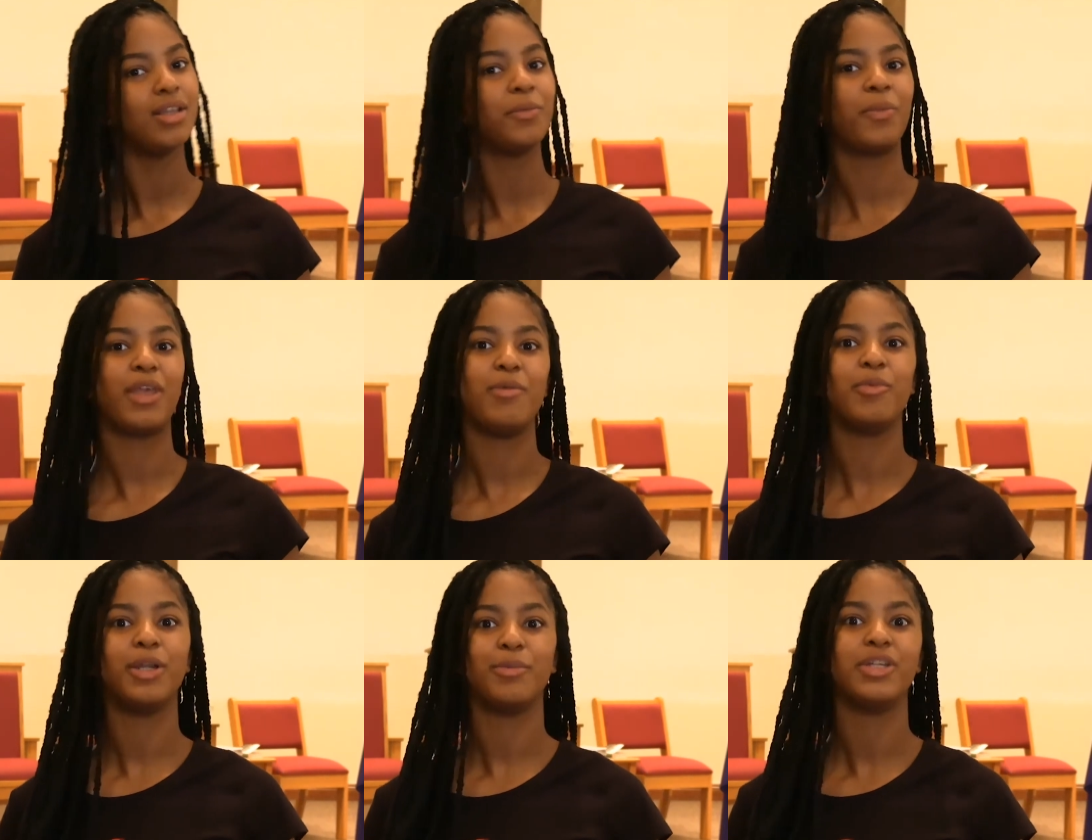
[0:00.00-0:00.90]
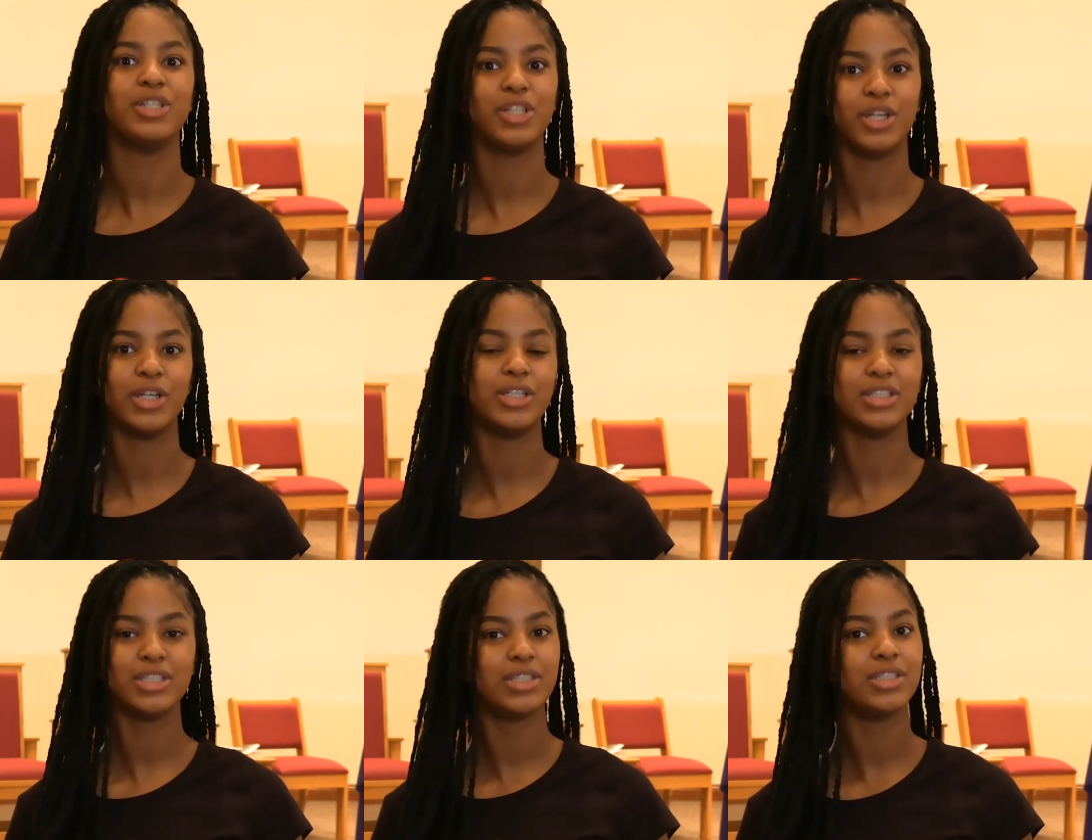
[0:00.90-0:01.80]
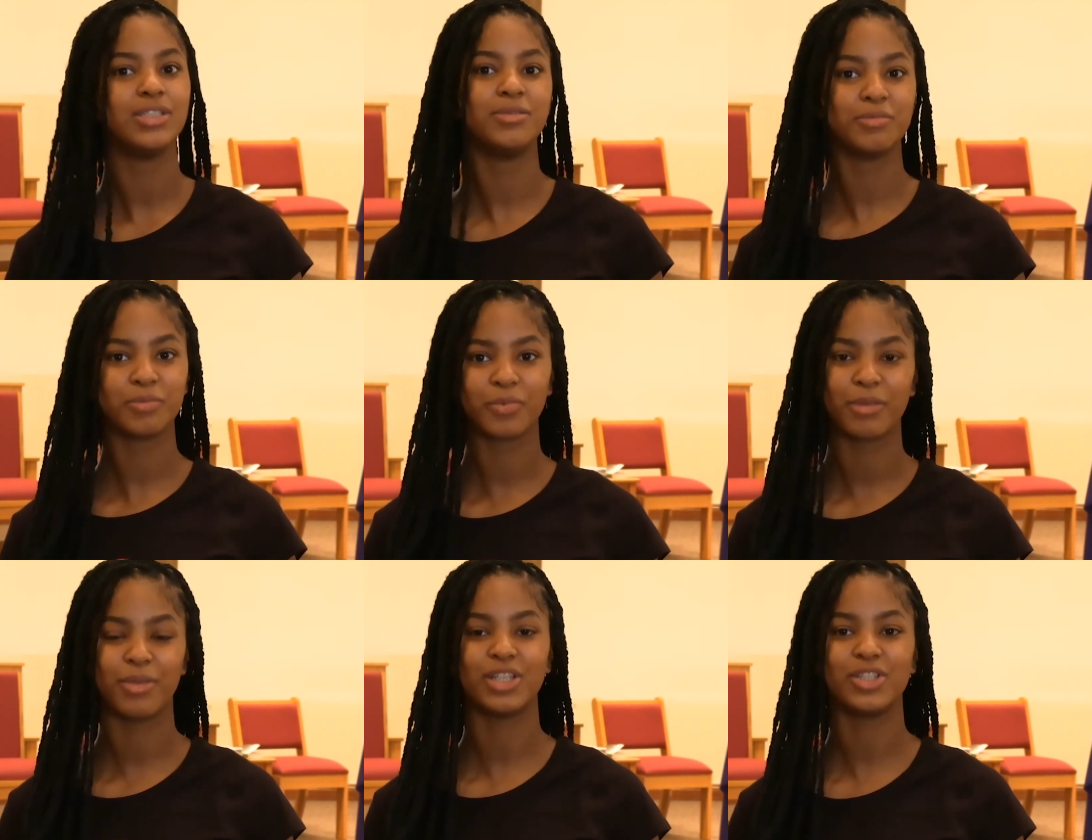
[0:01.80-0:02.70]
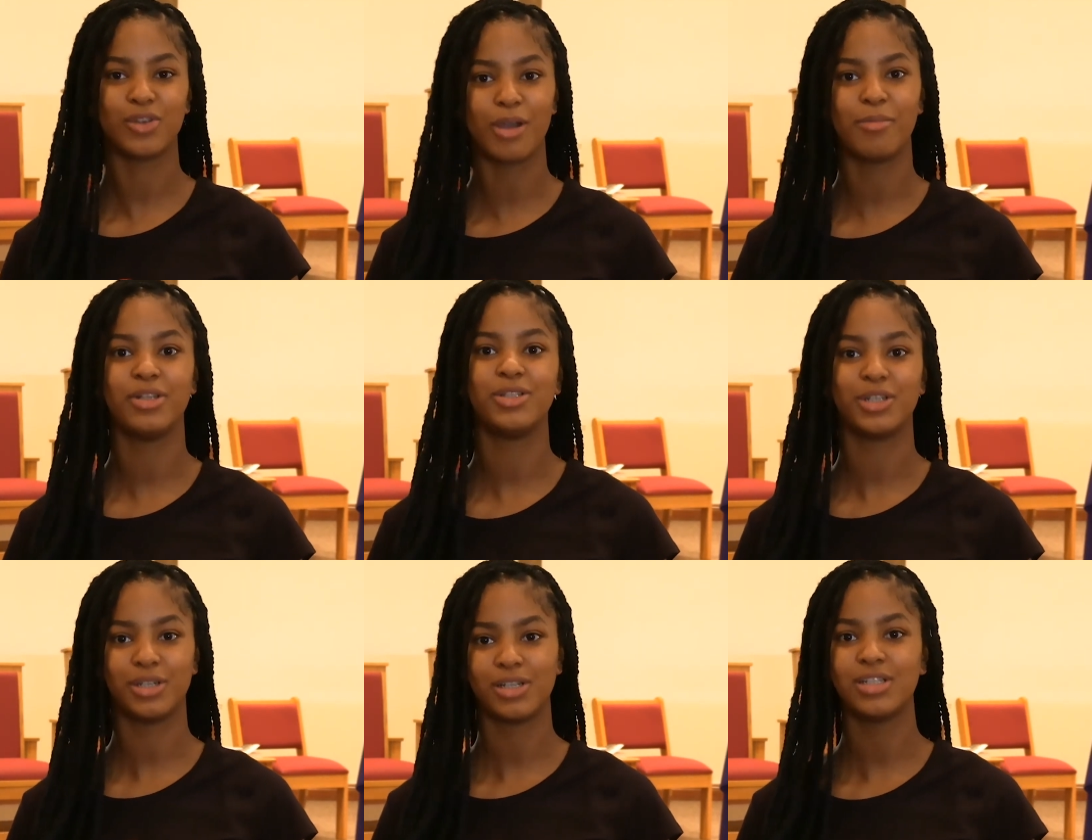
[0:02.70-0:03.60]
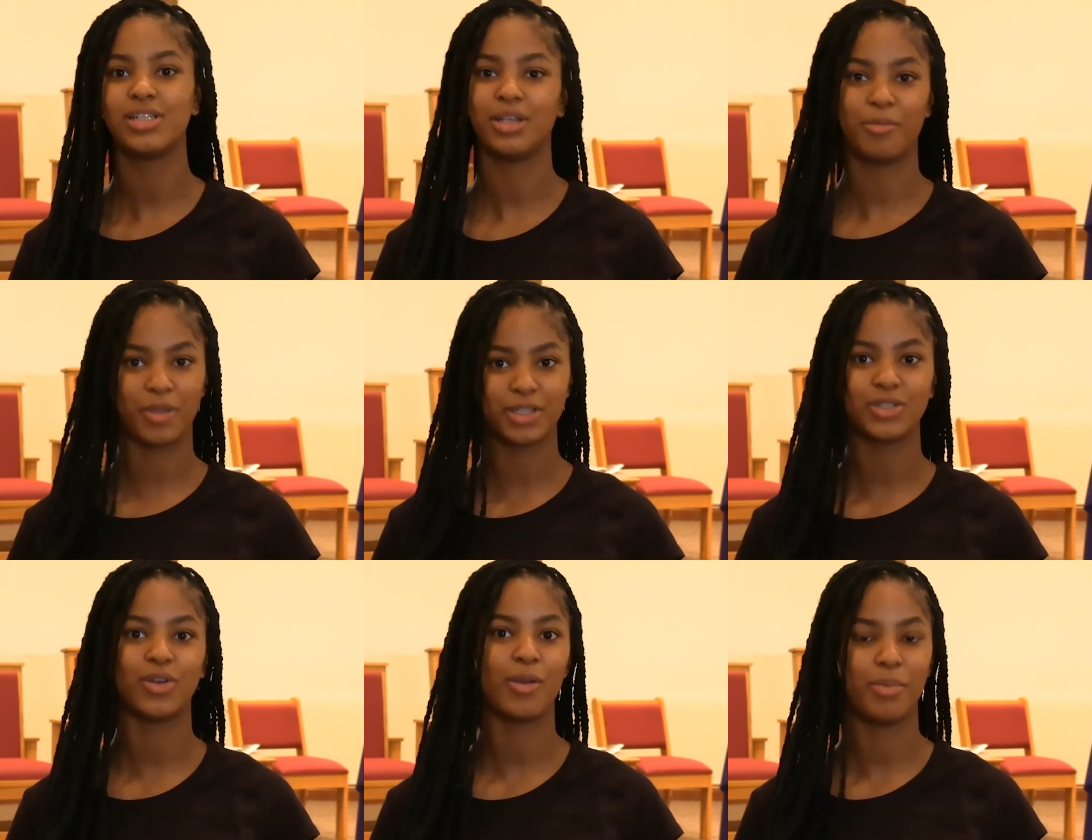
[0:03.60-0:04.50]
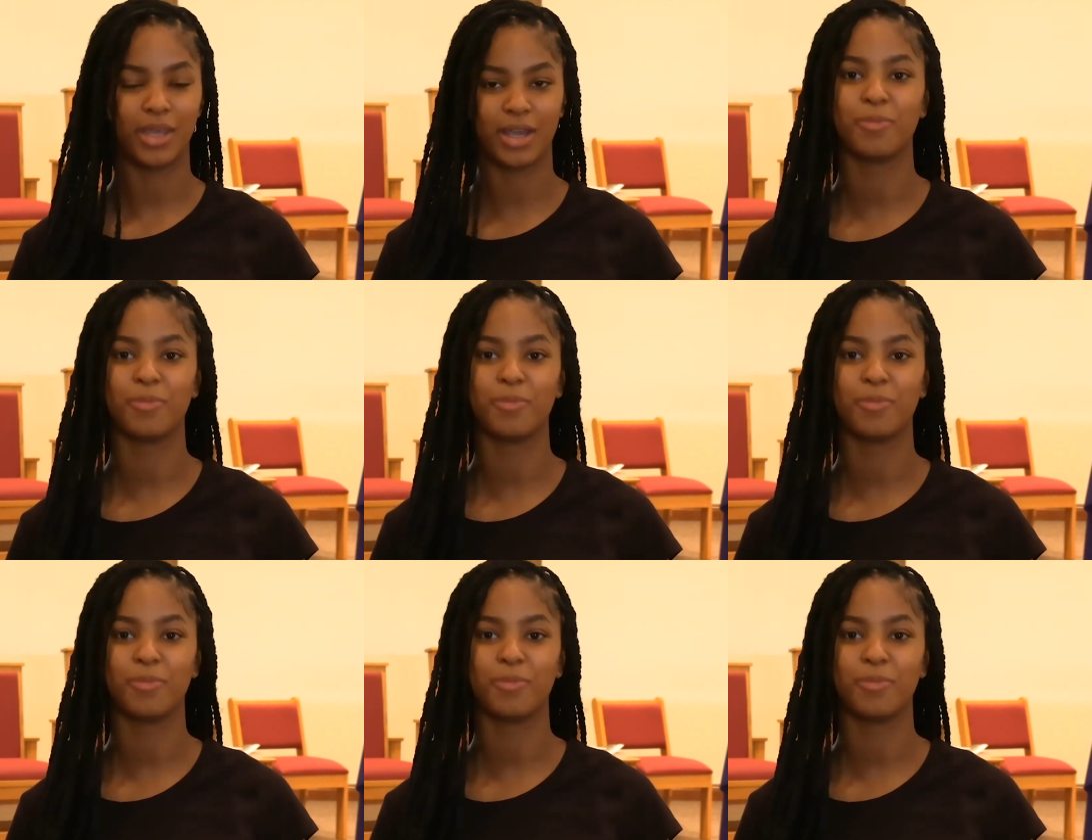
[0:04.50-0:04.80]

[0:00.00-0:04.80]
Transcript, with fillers: and bring me to church, make sure I'm in church, and make sure I'm there.